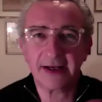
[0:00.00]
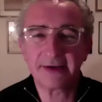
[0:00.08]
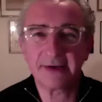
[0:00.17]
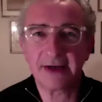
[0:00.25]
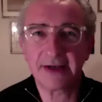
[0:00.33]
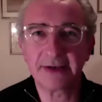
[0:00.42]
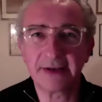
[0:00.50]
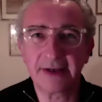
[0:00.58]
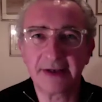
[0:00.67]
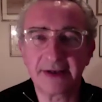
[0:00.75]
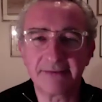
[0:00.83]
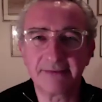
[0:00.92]
and, and,
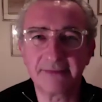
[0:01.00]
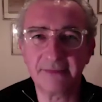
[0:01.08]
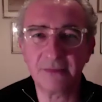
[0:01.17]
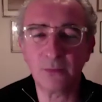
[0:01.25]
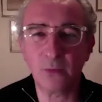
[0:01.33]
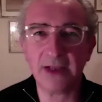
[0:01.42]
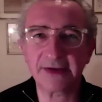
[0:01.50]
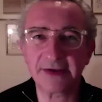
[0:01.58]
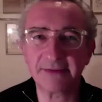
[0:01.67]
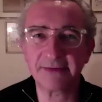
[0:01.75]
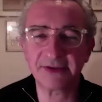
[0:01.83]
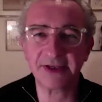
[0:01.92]
and went
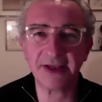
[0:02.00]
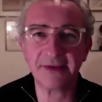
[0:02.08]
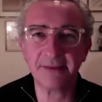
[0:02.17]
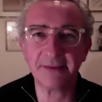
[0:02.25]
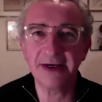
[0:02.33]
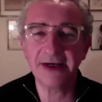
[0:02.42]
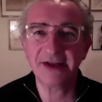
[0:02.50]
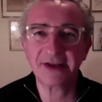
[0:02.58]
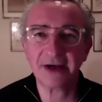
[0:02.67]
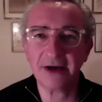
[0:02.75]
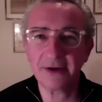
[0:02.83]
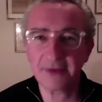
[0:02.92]
to see them.
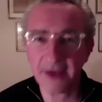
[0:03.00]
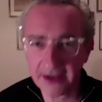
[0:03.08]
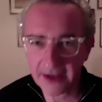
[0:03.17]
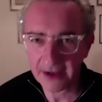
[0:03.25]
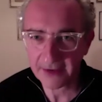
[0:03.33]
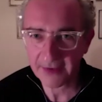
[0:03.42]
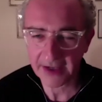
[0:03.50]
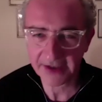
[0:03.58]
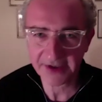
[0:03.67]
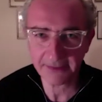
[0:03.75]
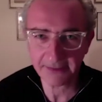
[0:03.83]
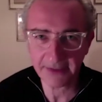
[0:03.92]
So there you go,
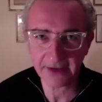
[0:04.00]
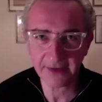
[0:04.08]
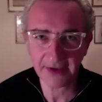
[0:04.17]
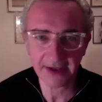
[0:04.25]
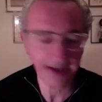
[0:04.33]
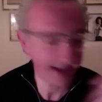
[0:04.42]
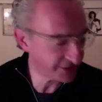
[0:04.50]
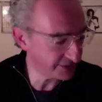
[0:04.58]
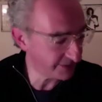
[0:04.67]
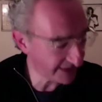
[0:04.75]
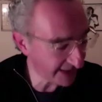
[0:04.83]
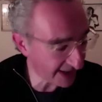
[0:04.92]
that's a bit of the collection.
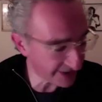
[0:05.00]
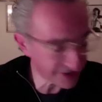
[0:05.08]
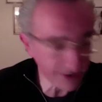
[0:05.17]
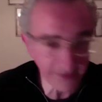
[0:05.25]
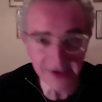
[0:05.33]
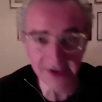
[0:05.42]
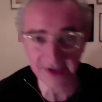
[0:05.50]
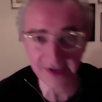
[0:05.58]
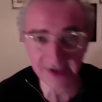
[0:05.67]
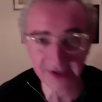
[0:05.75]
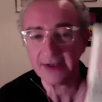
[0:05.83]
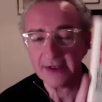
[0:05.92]
But yeah, so this is
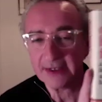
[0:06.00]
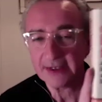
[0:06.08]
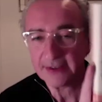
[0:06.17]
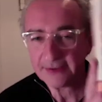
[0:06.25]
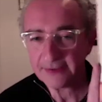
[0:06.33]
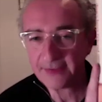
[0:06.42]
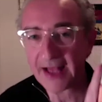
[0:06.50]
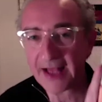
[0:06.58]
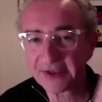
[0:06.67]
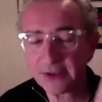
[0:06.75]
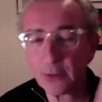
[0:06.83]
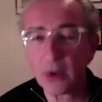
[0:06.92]
the,
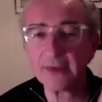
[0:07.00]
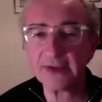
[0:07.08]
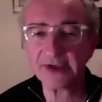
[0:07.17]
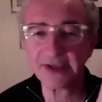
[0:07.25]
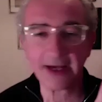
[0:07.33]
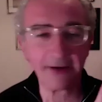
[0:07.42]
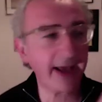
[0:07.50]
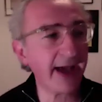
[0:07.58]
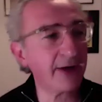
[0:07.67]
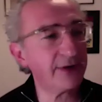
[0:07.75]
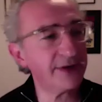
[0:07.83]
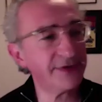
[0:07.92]
that's the one that's out
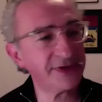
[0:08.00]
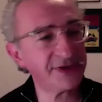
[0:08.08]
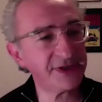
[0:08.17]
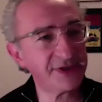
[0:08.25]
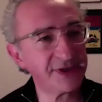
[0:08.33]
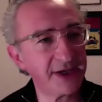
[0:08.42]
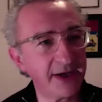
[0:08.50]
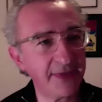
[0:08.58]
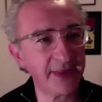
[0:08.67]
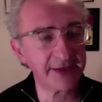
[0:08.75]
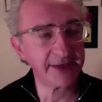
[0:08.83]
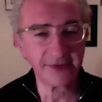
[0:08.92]
now. This is, uh, I think,